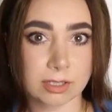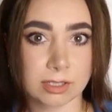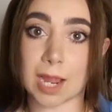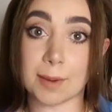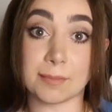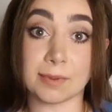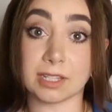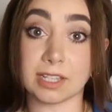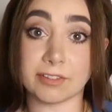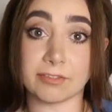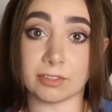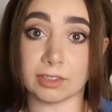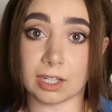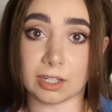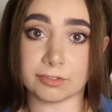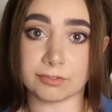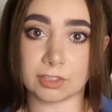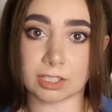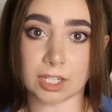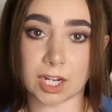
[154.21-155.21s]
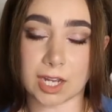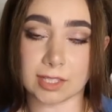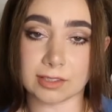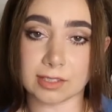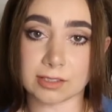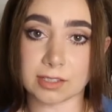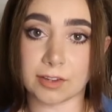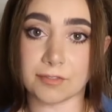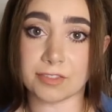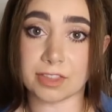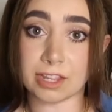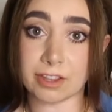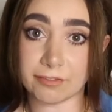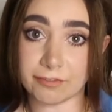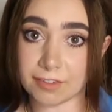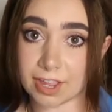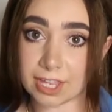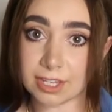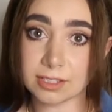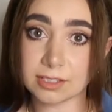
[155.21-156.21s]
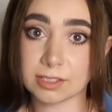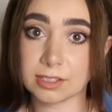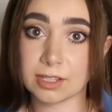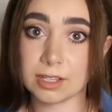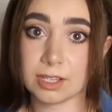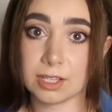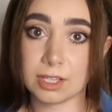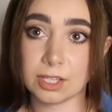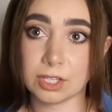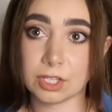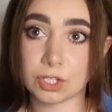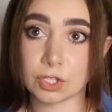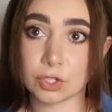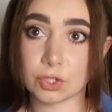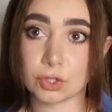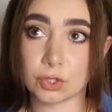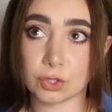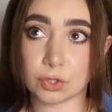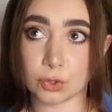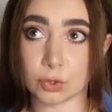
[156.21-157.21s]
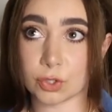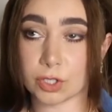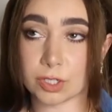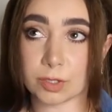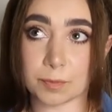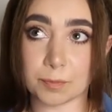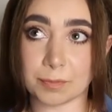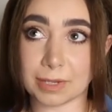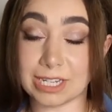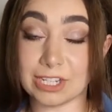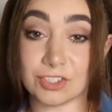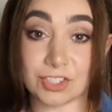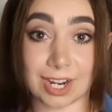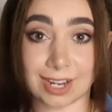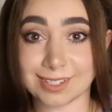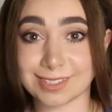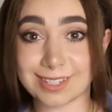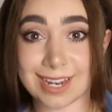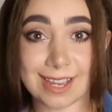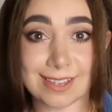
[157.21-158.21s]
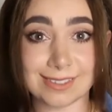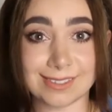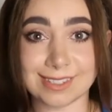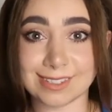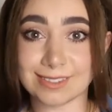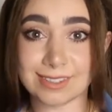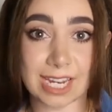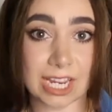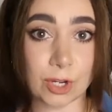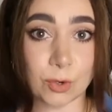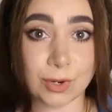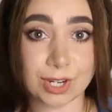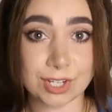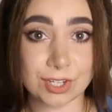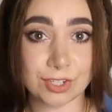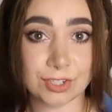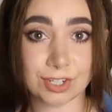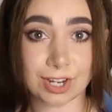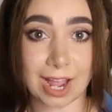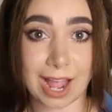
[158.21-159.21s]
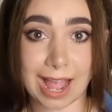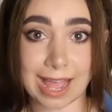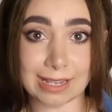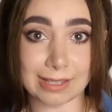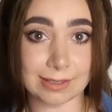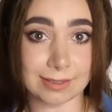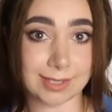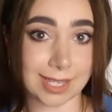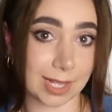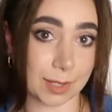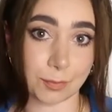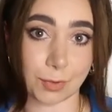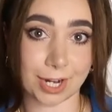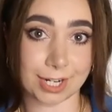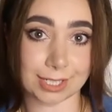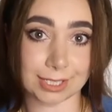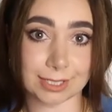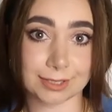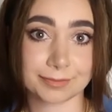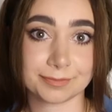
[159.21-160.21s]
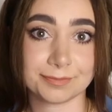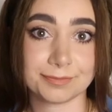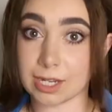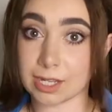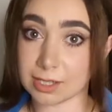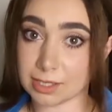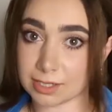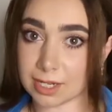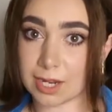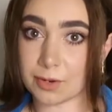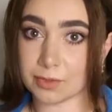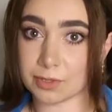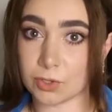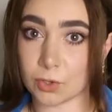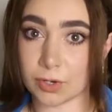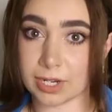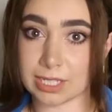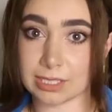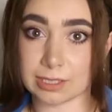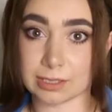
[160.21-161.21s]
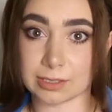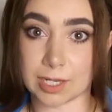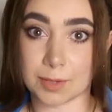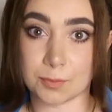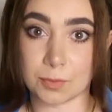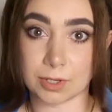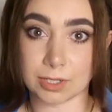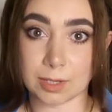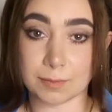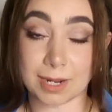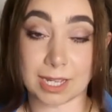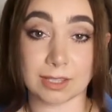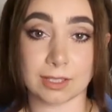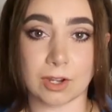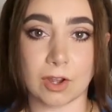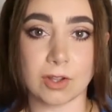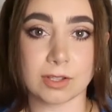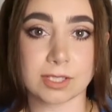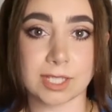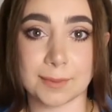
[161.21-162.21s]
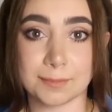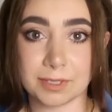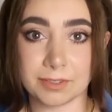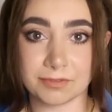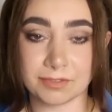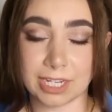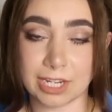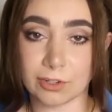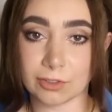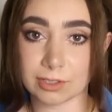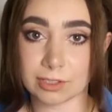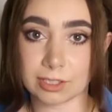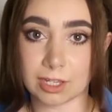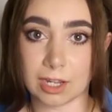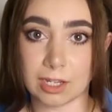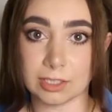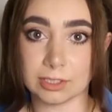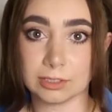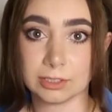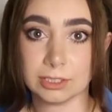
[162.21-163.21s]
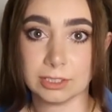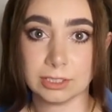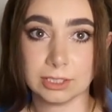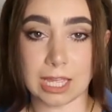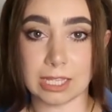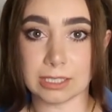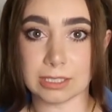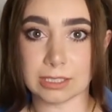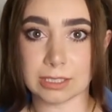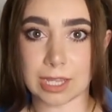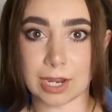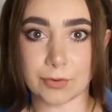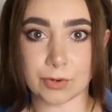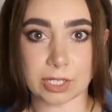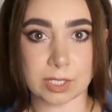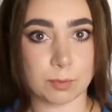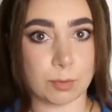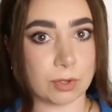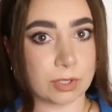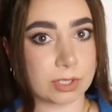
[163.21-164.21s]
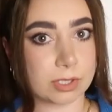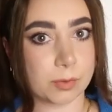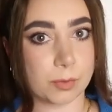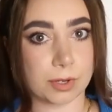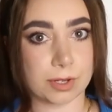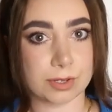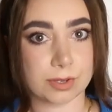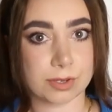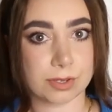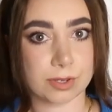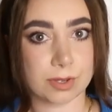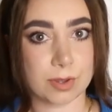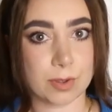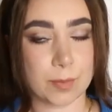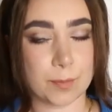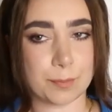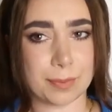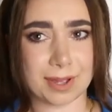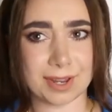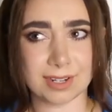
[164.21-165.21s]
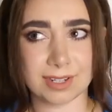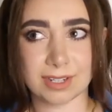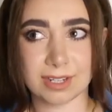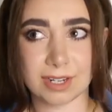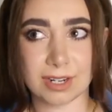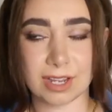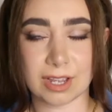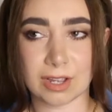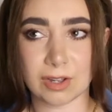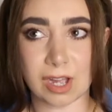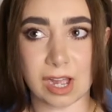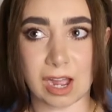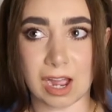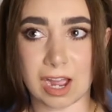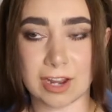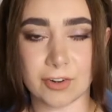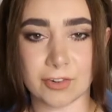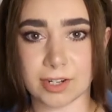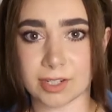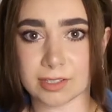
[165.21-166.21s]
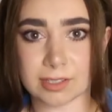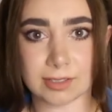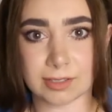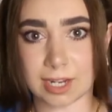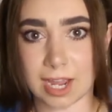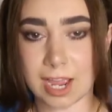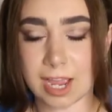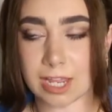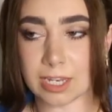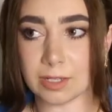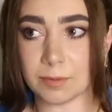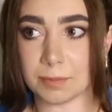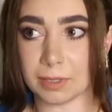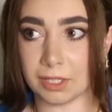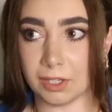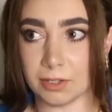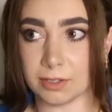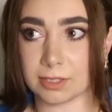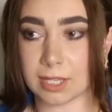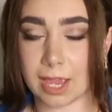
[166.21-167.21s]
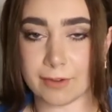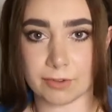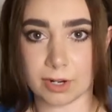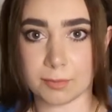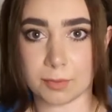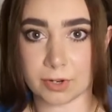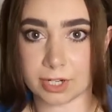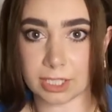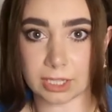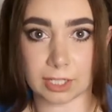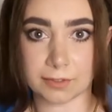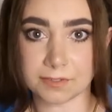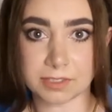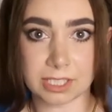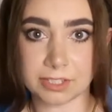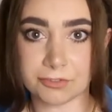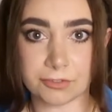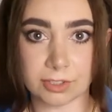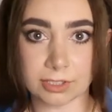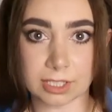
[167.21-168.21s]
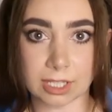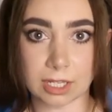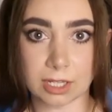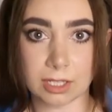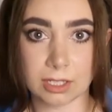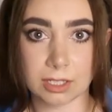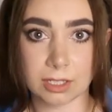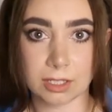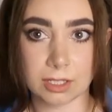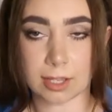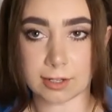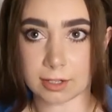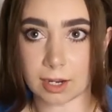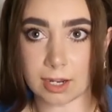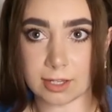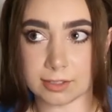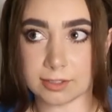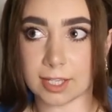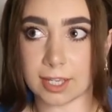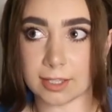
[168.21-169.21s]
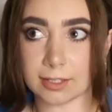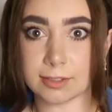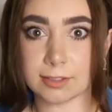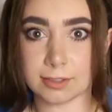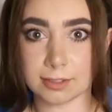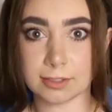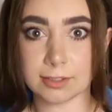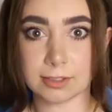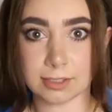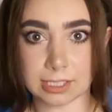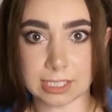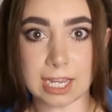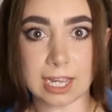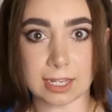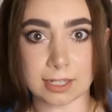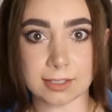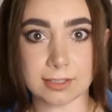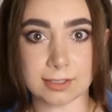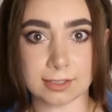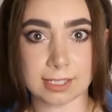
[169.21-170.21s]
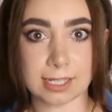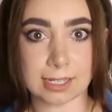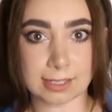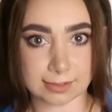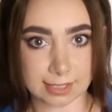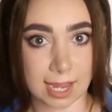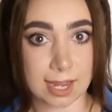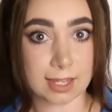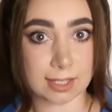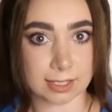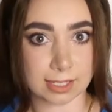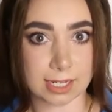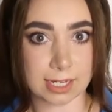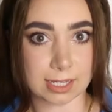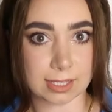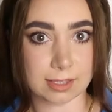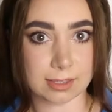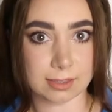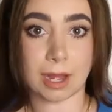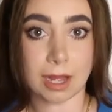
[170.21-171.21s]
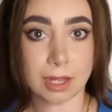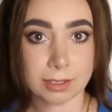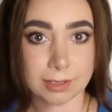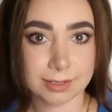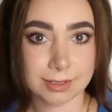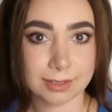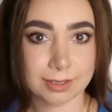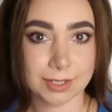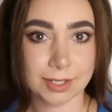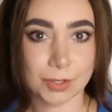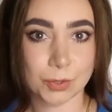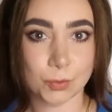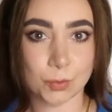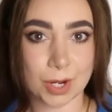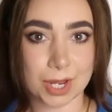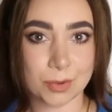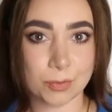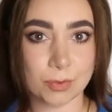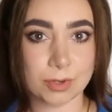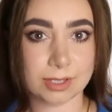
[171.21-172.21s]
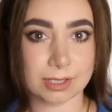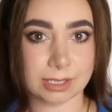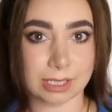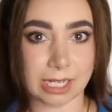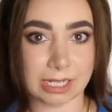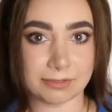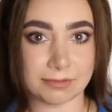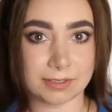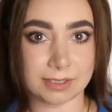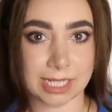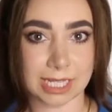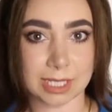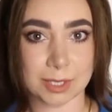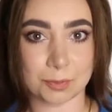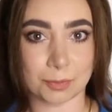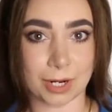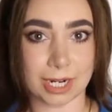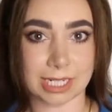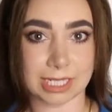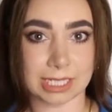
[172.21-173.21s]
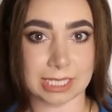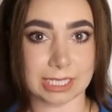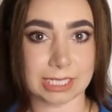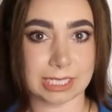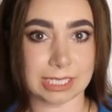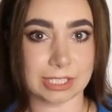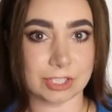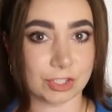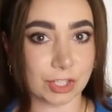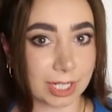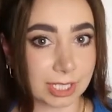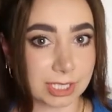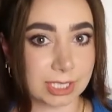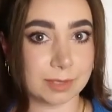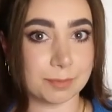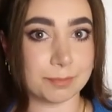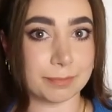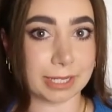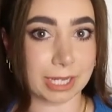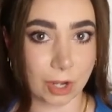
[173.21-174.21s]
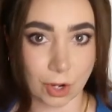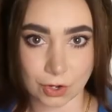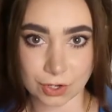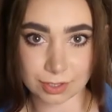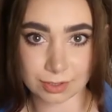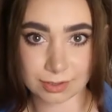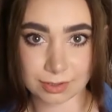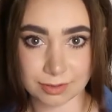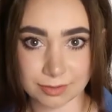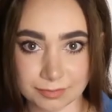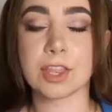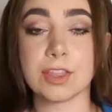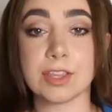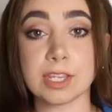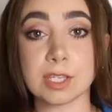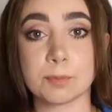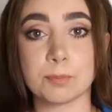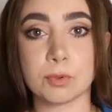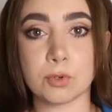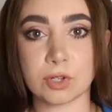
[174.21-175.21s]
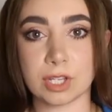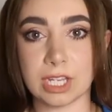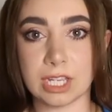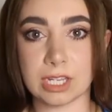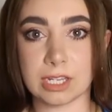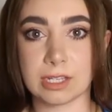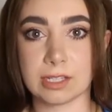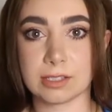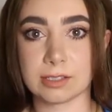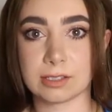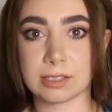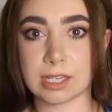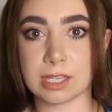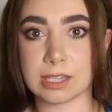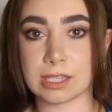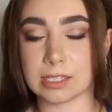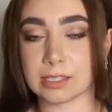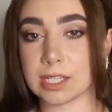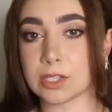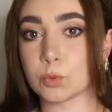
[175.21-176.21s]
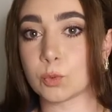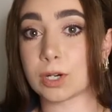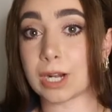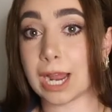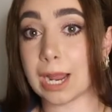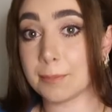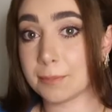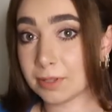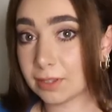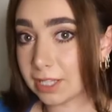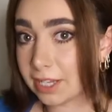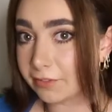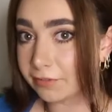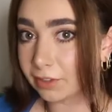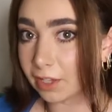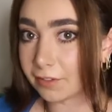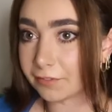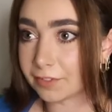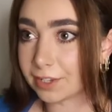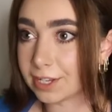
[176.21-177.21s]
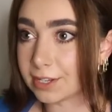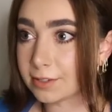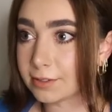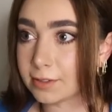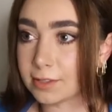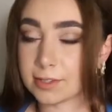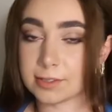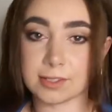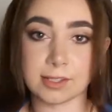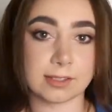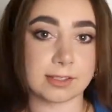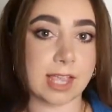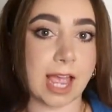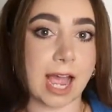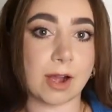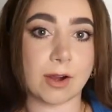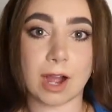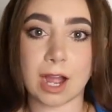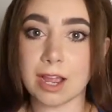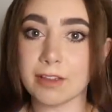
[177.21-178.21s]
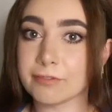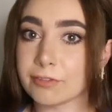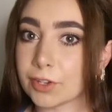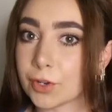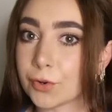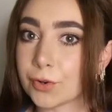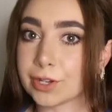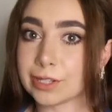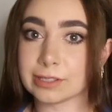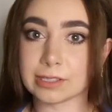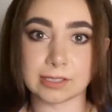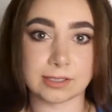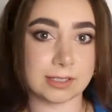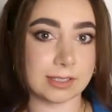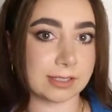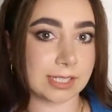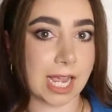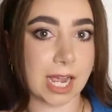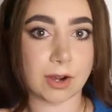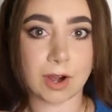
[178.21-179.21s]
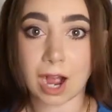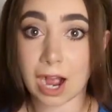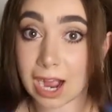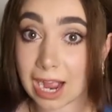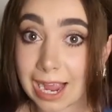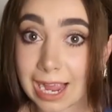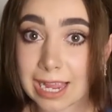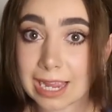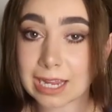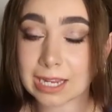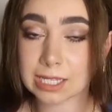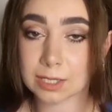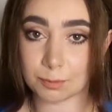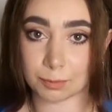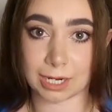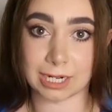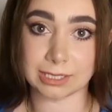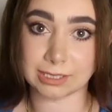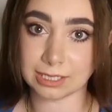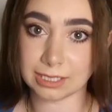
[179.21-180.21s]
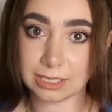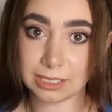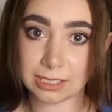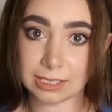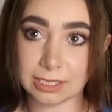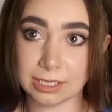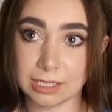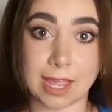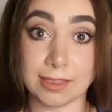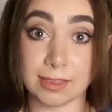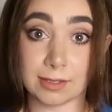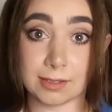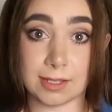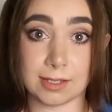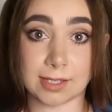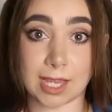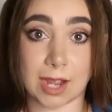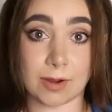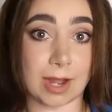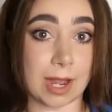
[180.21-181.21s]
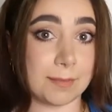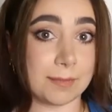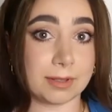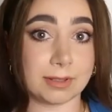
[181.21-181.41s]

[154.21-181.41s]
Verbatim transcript: I believe love, regardless of the event, should be just as distinguished and celebrated. The other day I was talking to someone about the concept of neon sun and their response was, but I don't understand because everybody loves differently. And I said, yes, exactly. But when was love celebrated just because? This book is, this is what I believe love is, this is how I view it, this is how I express it, and this is how I